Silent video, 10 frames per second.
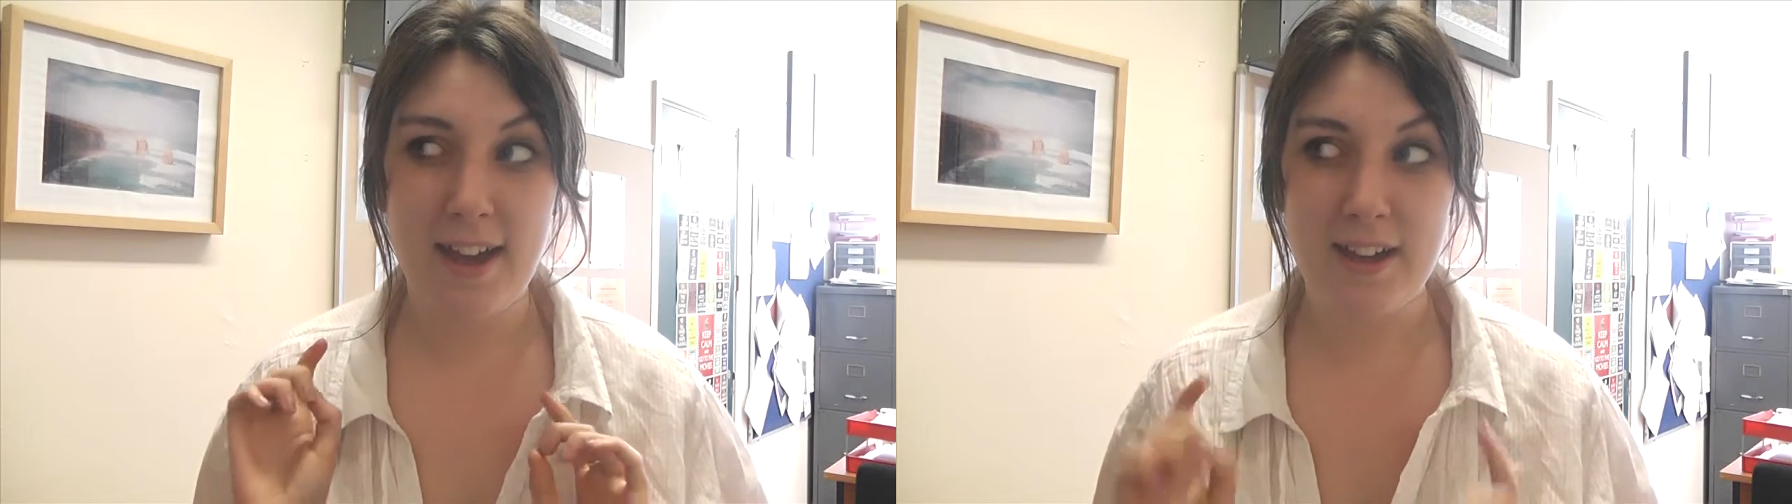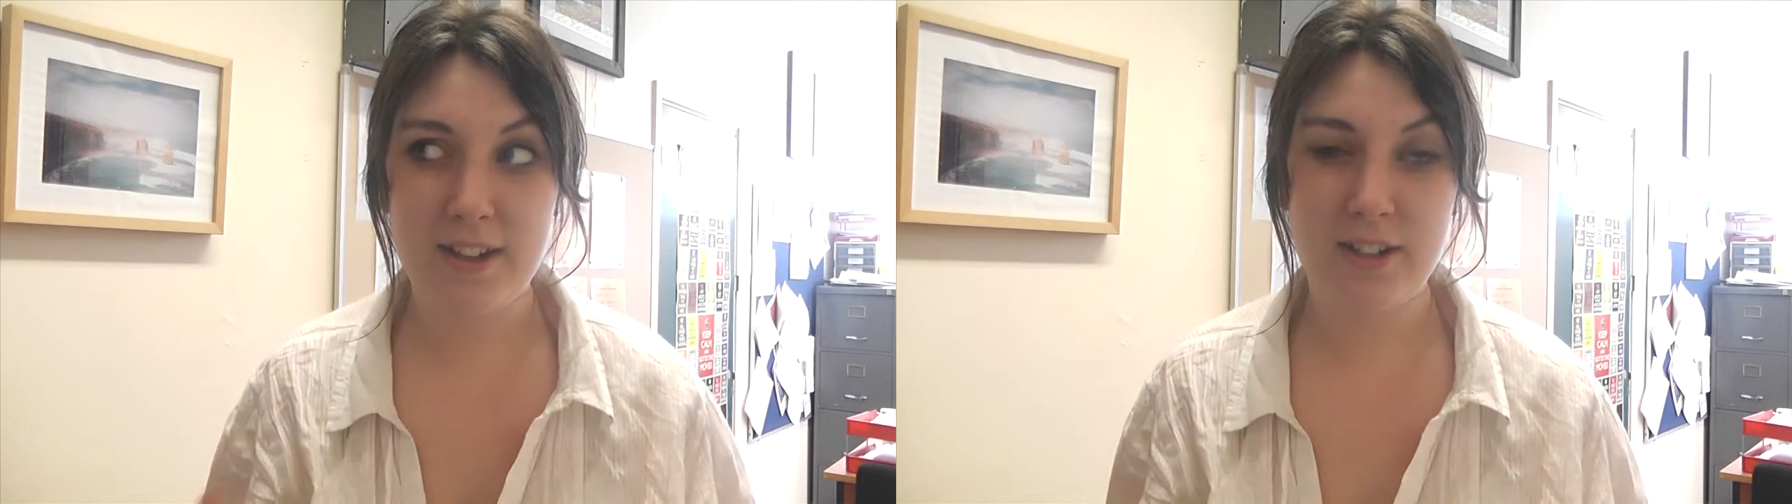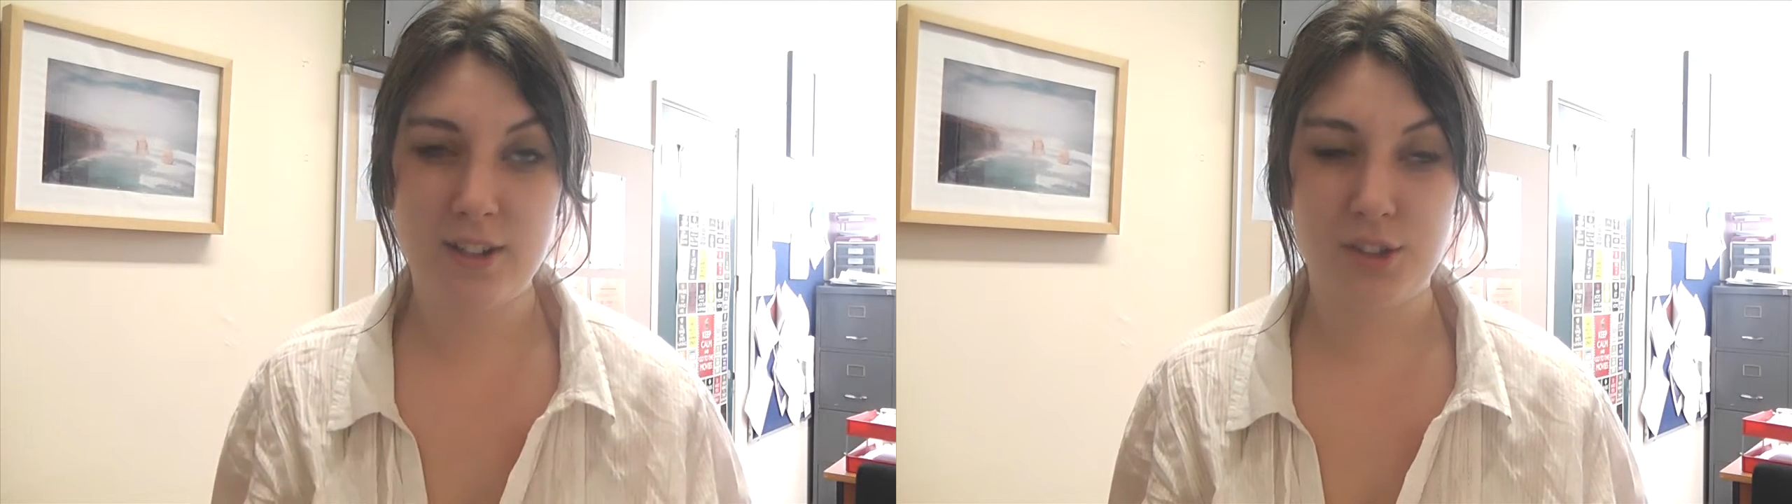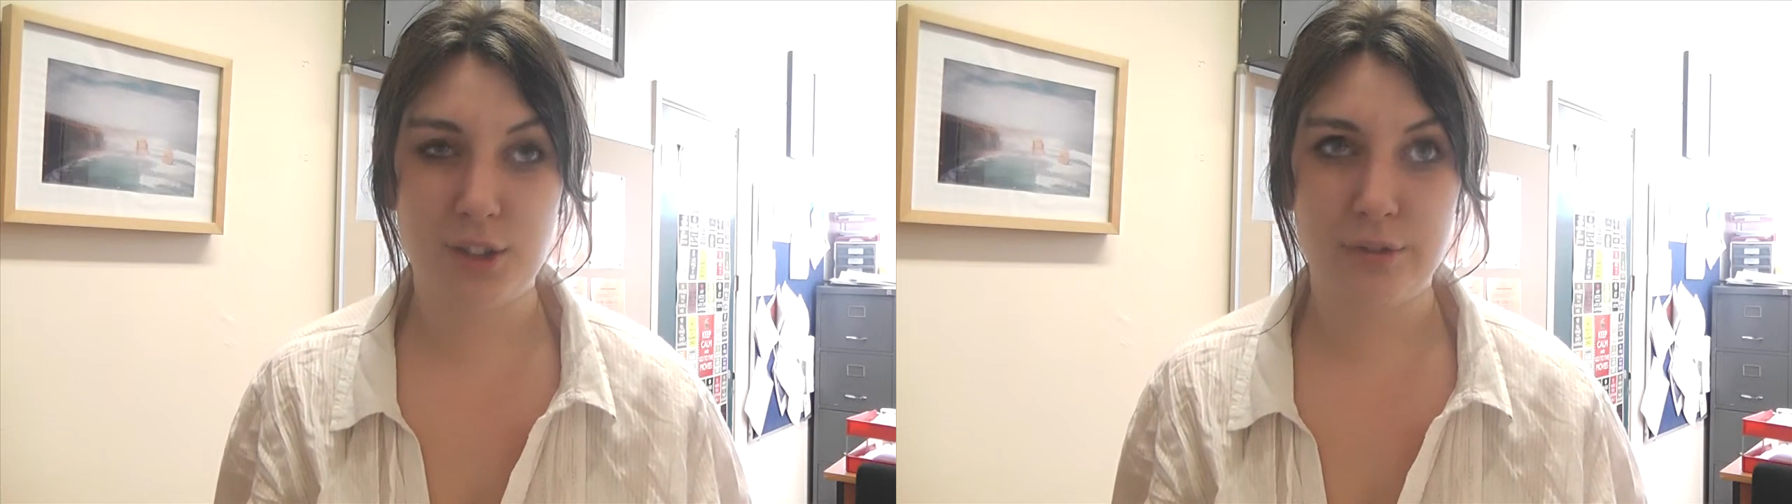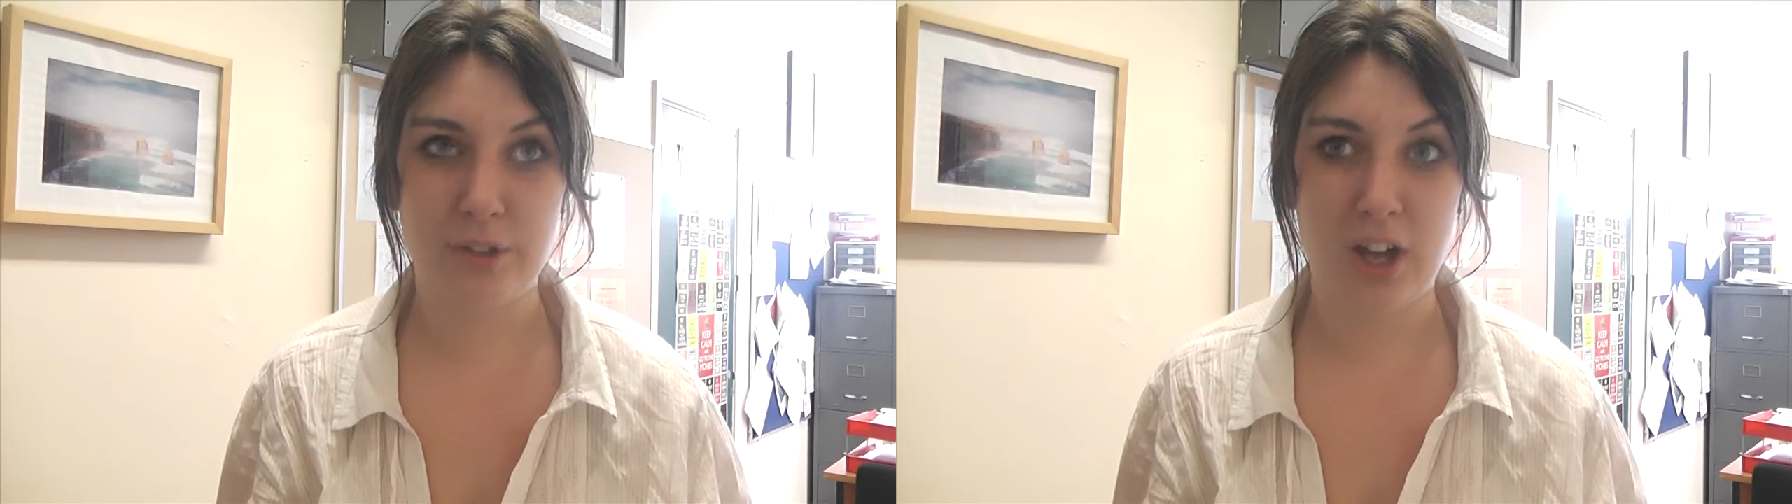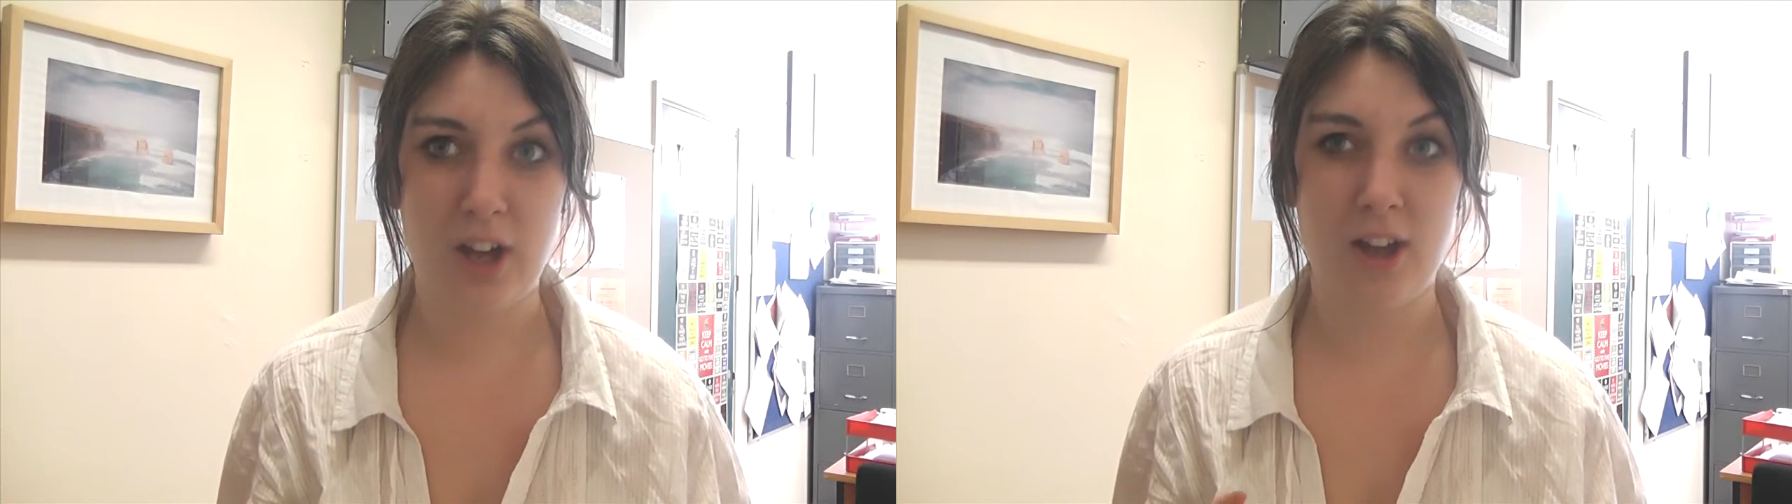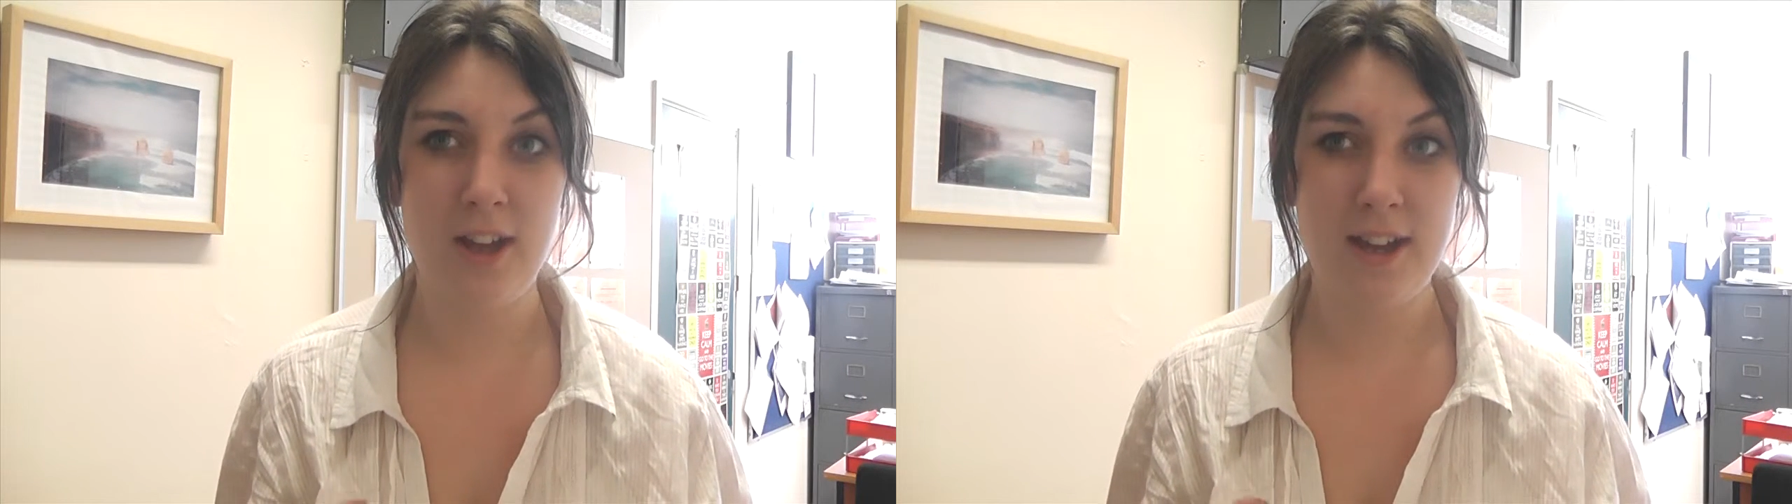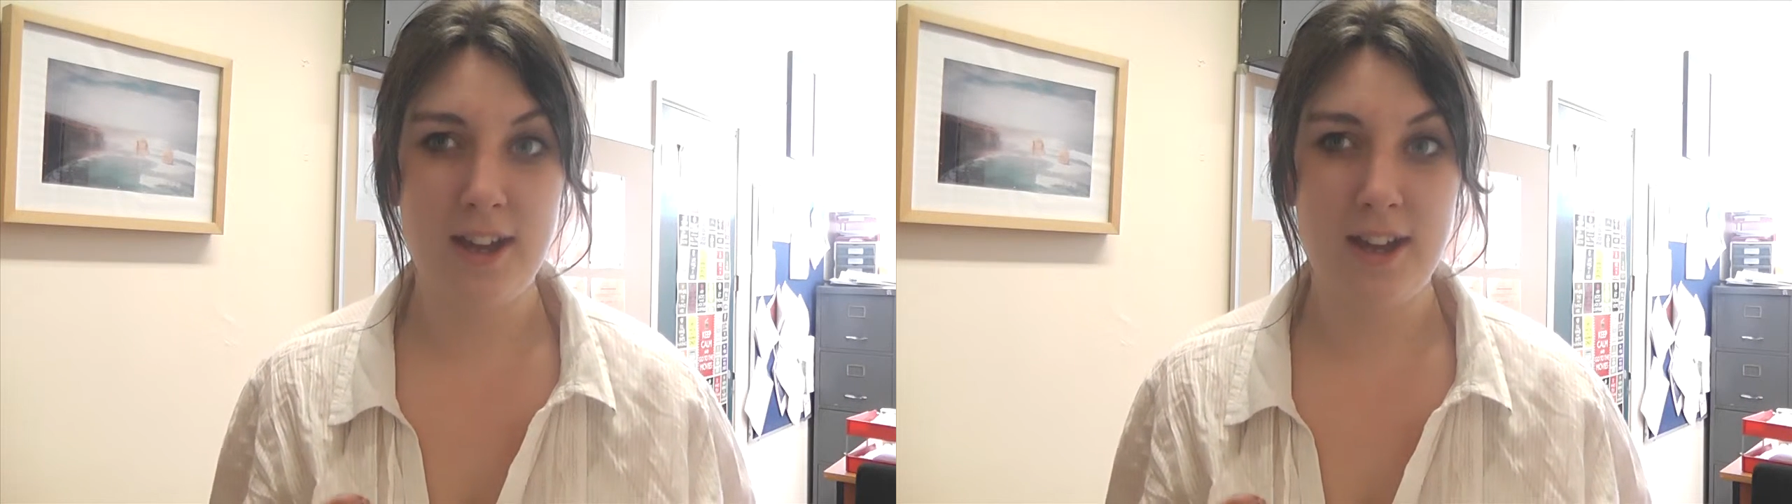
editing so far